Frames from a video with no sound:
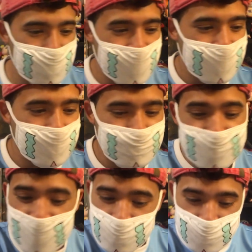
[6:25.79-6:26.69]
But
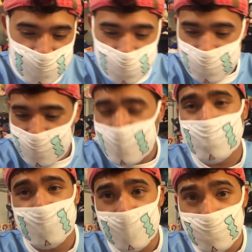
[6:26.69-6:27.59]
um, I do want to show you
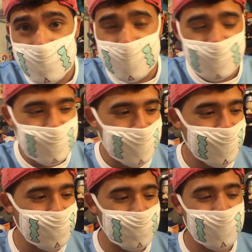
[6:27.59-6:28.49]
guys what else I
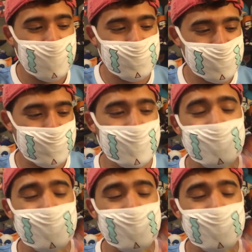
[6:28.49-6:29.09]
got while I was over